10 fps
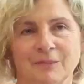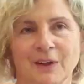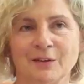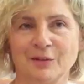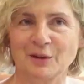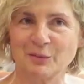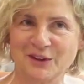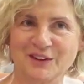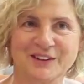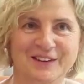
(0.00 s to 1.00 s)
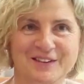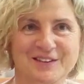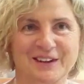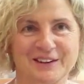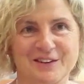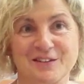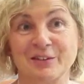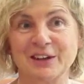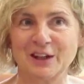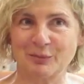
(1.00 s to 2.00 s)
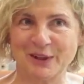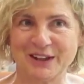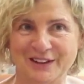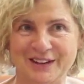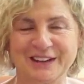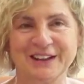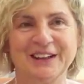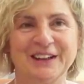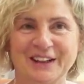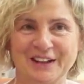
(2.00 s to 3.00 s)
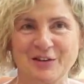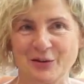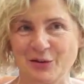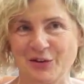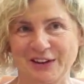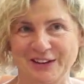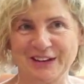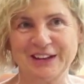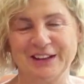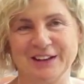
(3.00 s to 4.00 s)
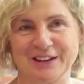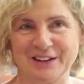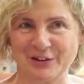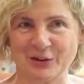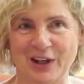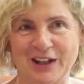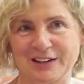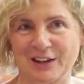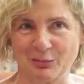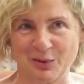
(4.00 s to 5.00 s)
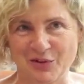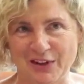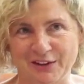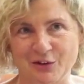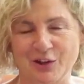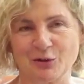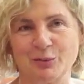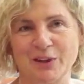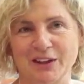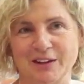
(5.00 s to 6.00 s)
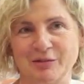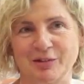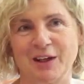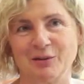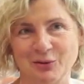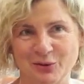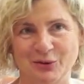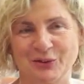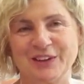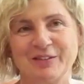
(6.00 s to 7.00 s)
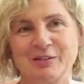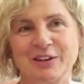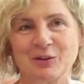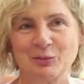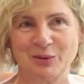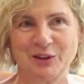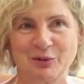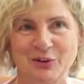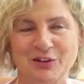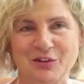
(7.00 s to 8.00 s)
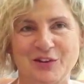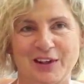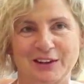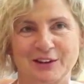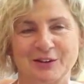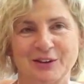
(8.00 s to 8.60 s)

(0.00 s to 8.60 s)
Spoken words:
fact must be carefully looked at, but also looked at with detachment. Yes. Yes, you're right. I mean, the